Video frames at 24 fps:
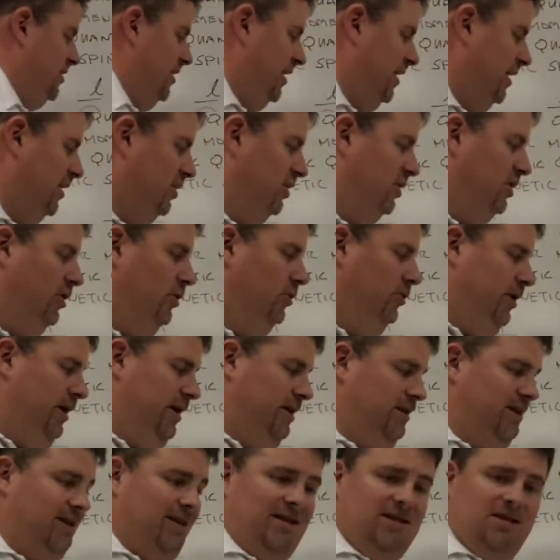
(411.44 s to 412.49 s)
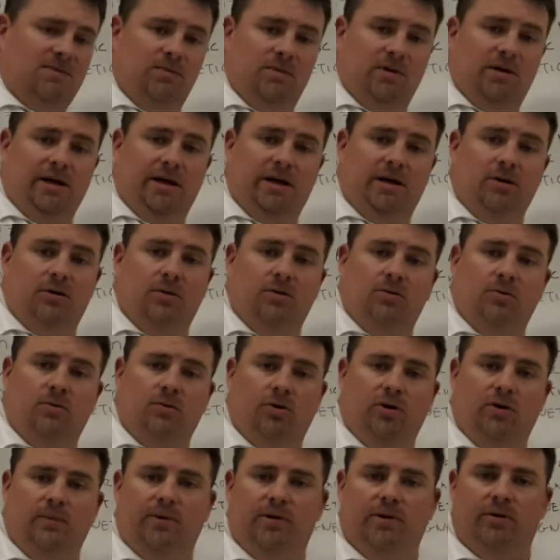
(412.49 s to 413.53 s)
that can go in this particular
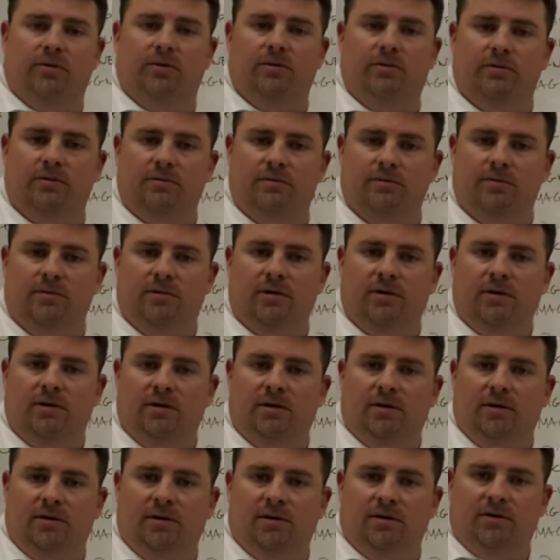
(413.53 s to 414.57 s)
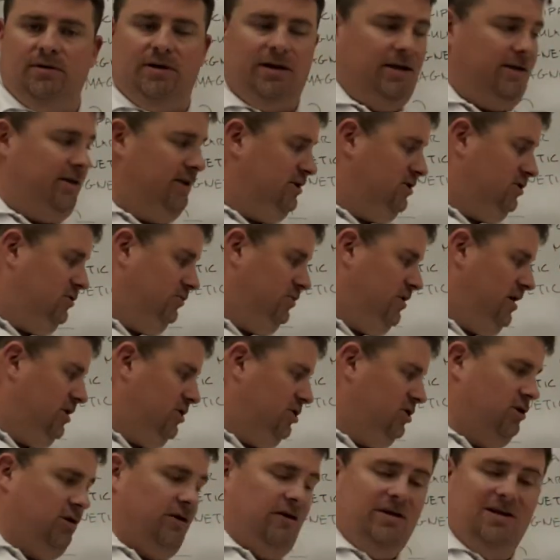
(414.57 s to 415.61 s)
orbital. Okay, this
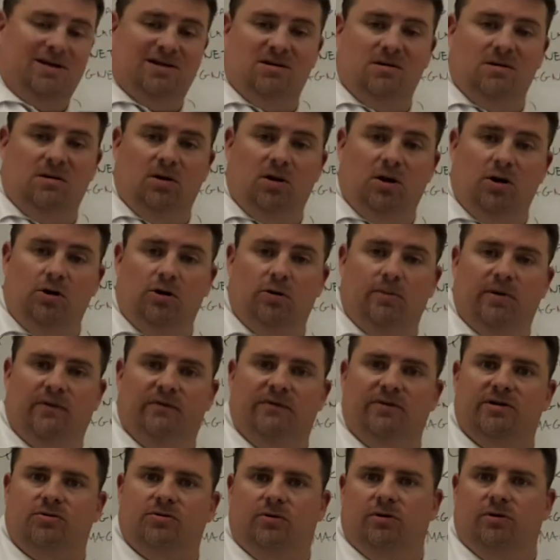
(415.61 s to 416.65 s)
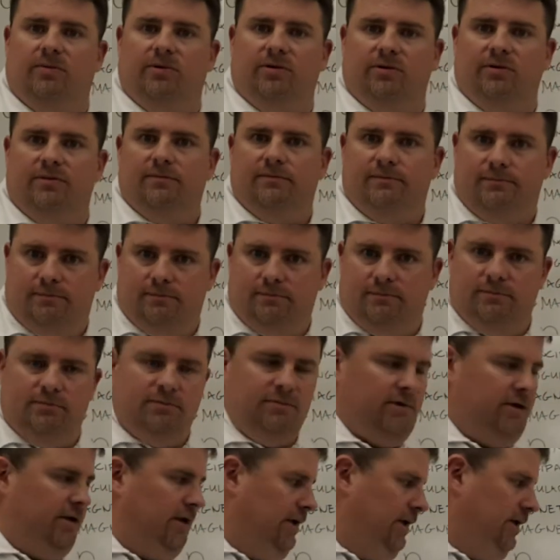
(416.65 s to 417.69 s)
direction of this lobe of this orbital.
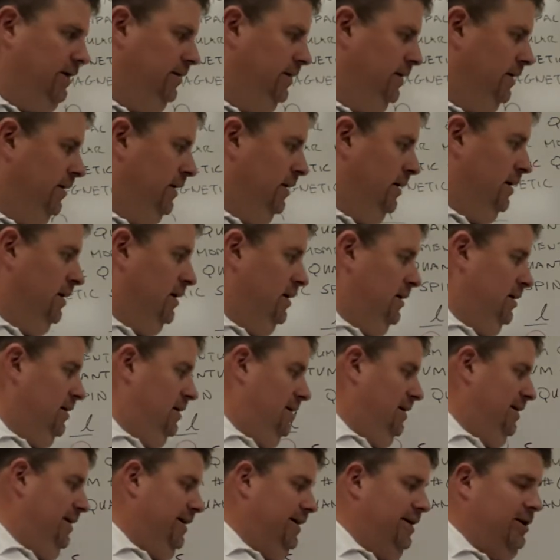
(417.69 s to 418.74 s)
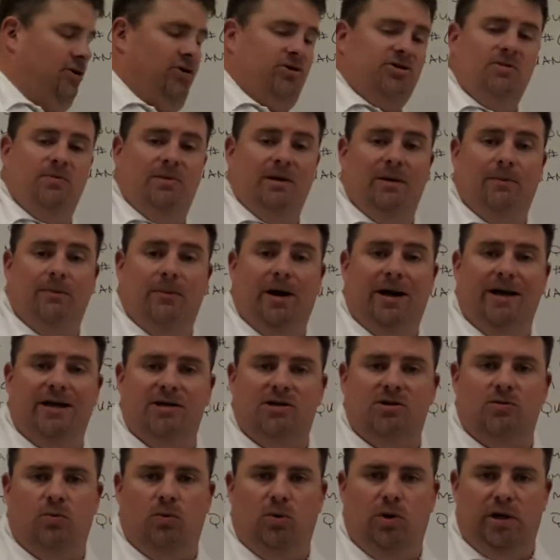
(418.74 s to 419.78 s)
Okay? It can also be a
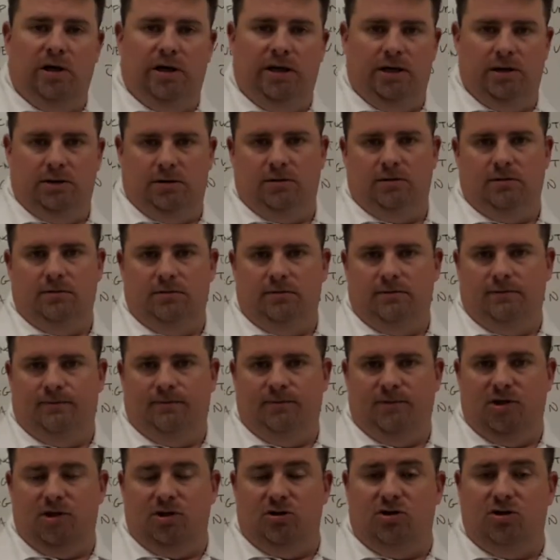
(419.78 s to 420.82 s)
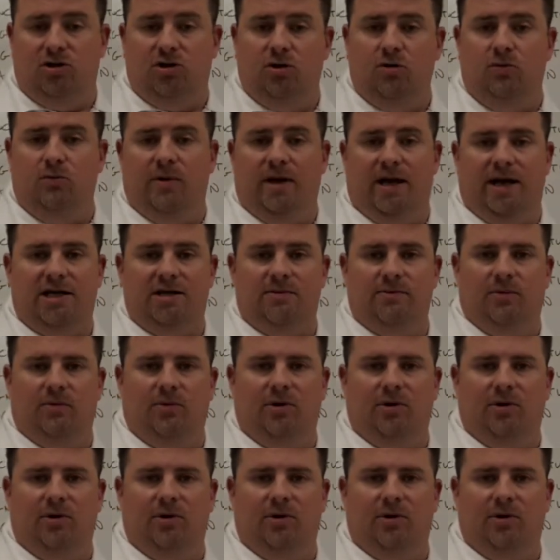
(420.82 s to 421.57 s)
minus 1 here. So 2 maximum